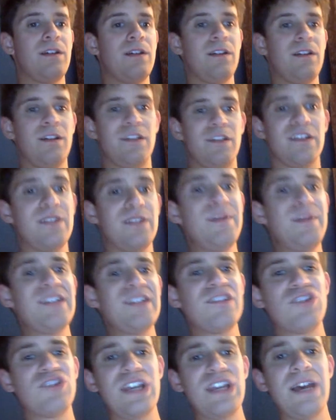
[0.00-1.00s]
So The Miz
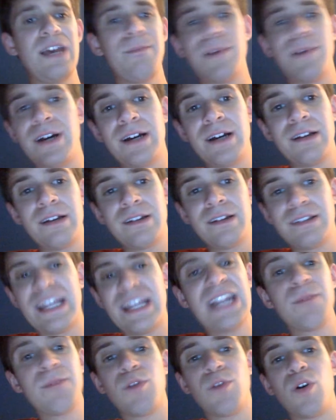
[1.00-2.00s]
and Ciampa, they end
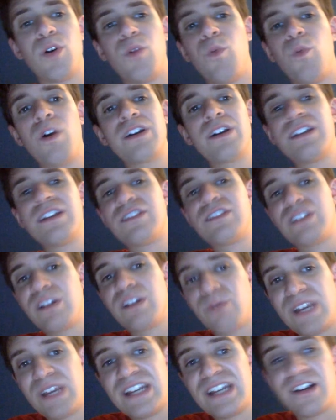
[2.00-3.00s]
up walking into the
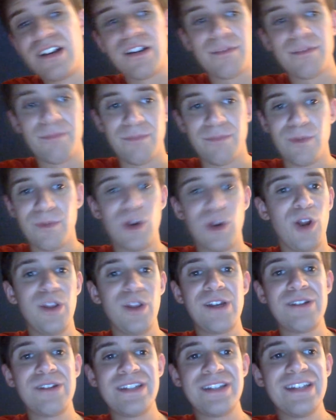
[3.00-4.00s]
arena earlier
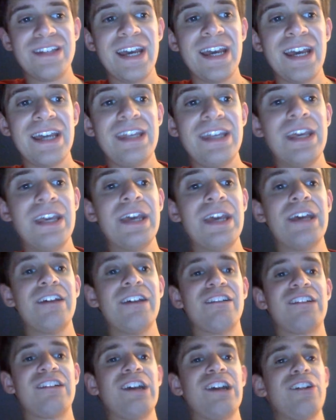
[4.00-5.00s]
in the day.
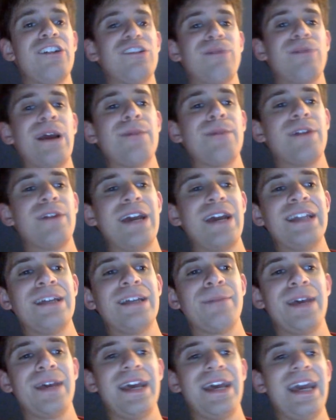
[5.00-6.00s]
Sarah Schreiber ended up
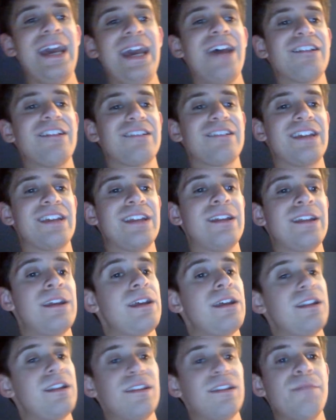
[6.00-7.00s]
asking
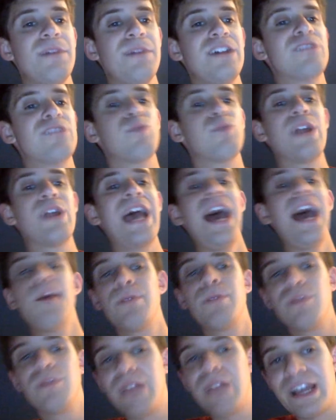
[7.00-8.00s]
The Miz what
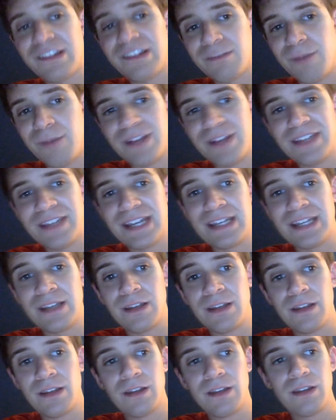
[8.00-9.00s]
happened last Monday,
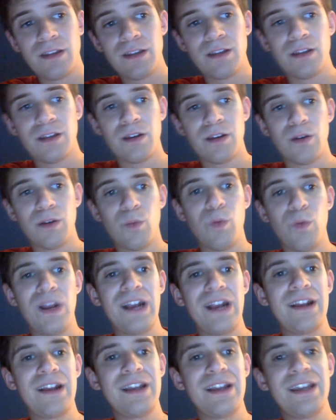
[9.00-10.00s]

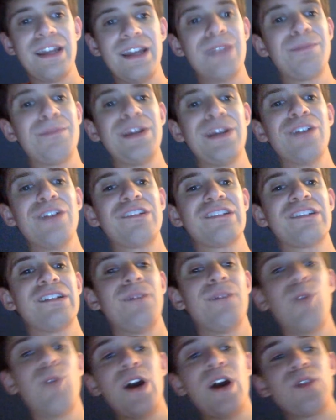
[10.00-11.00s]
where it appeared
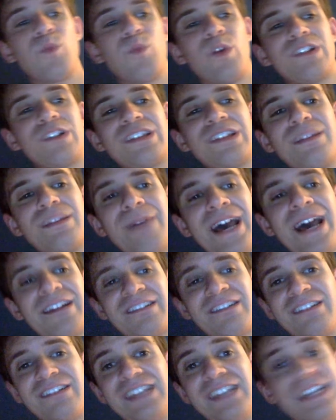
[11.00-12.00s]
someone was in the back
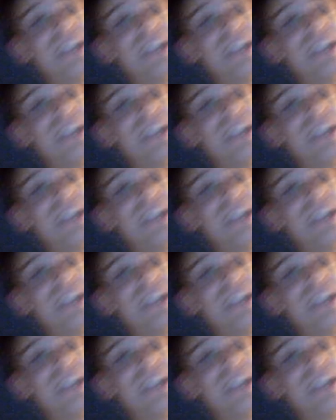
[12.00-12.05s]
seat,